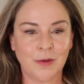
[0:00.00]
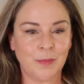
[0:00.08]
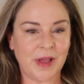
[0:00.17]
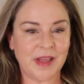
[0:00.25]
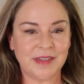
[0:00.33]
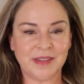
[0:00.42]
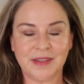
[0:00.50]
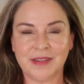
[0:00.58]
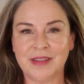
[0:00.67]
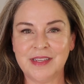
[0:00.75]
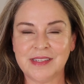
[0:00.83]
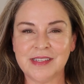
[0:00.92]
But
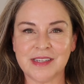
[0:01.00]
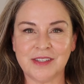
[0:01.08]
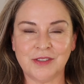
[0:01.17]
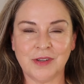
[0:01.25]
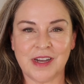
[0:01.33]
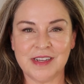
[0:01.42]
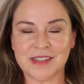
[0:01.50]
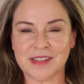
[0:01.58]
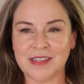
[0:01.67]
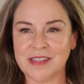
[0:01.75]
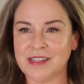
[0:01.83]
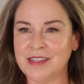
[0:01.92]
this is it, you guys.
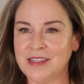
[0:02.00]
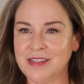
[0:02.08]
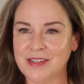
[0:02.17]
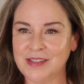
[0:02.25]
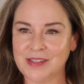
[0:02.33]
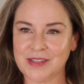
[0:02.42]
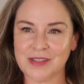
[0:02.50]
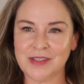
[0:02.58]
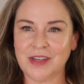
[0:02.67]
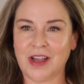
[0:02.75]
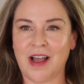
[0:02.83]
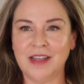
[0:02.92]
This is
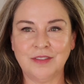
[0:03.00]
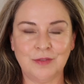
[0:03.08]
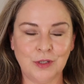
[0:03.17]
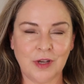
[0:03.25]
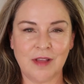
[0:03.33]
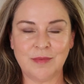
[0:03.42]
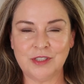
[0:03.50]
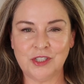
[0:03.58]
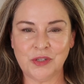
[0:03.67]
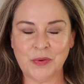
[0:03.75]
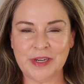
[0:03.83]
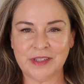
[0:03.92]
the kind of look I've been
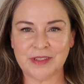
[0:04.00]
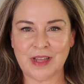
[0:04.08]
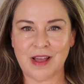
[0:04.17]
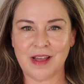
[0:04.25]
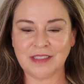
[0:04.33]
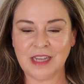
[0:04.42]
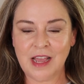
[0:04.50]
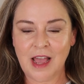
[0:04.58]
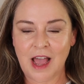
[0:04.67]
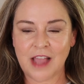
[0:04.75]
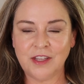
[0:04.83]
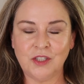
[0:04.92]
doing a lot.
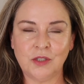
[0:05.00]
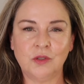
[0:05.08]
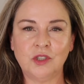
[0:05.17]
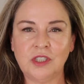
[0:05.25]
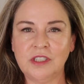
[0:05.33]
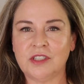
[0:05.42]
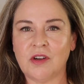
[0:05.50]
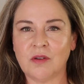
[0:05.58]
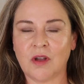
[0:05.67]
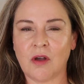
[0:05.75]
I usually don't